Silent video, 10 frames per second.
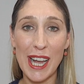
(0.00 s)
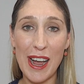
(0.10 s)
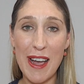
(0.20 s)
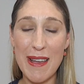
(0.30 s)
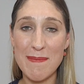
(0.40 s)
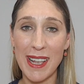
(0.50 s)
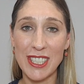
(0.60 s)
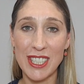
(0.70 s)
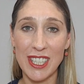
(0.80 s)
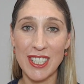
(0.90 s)
I
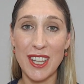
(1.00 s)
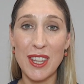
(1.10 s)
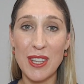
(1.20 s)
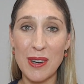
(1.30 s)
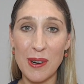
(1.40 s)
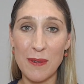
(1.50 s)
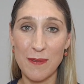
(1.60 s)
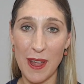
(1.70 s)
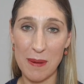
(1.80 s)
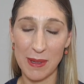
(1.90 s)
mentioned the Your
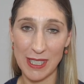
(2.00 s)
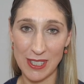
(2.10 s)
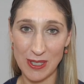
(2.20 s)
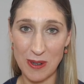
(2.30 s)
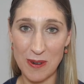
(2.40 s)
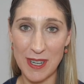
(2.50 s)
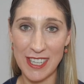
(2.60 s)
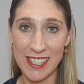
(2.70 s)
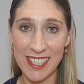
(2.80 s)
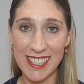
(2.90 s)
Family
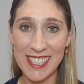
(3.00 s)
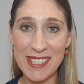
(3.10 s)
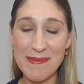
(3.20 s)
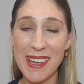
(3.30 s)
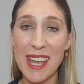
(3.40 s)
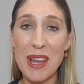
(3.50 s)
Stories system,